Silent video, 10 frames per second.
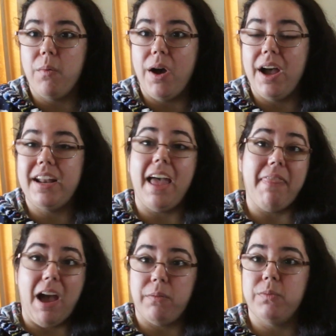one and
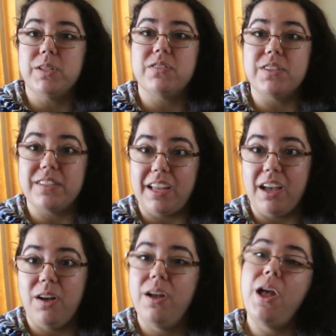that one was for
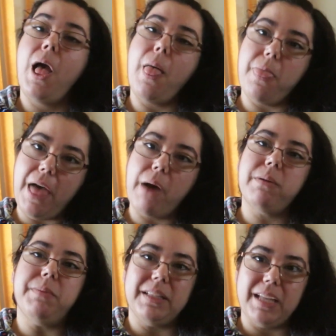sale, that
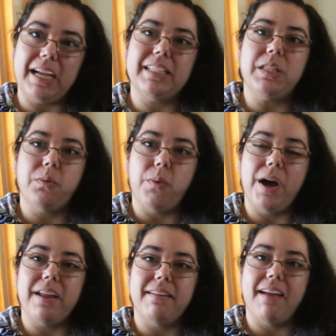would be likely the
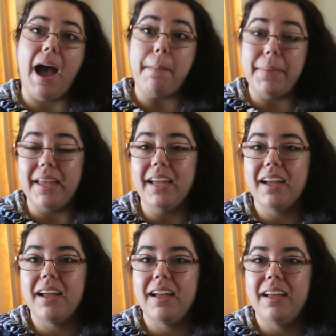one I
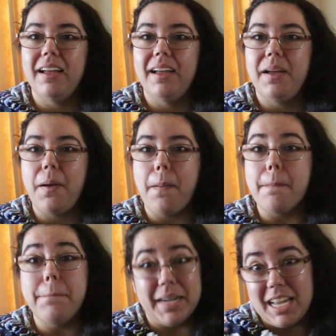pick.
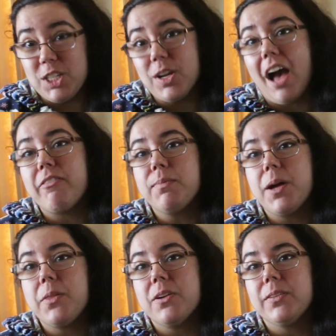But I do have a
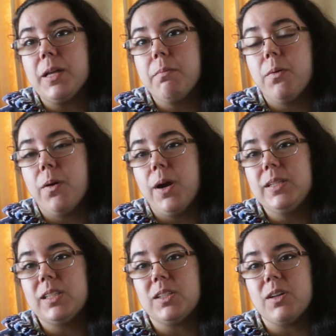plethora of
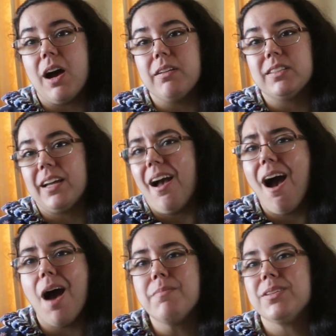clipboards, so I was like, oh,
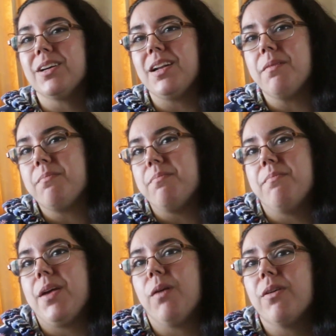I'm just gonna
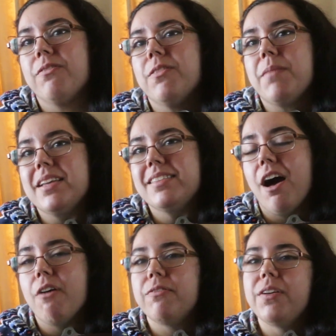make one for
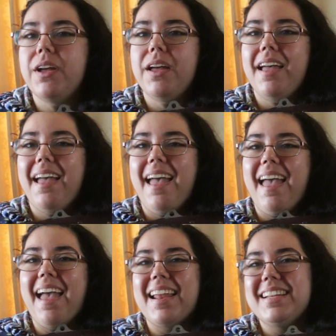myself.
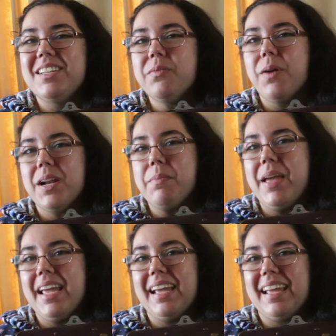And I didn't want to
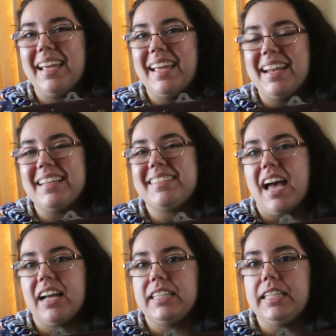make it
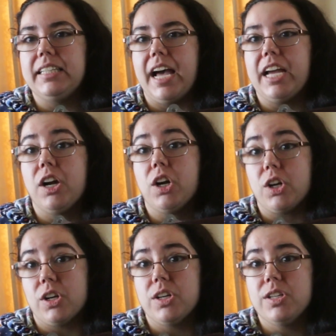exactly like
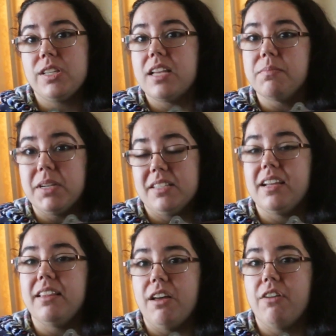hers as much as
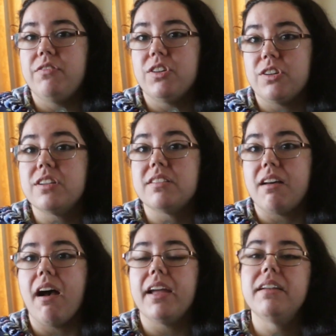I loved her
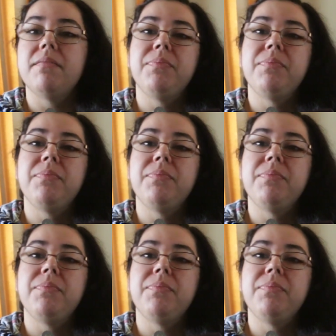design,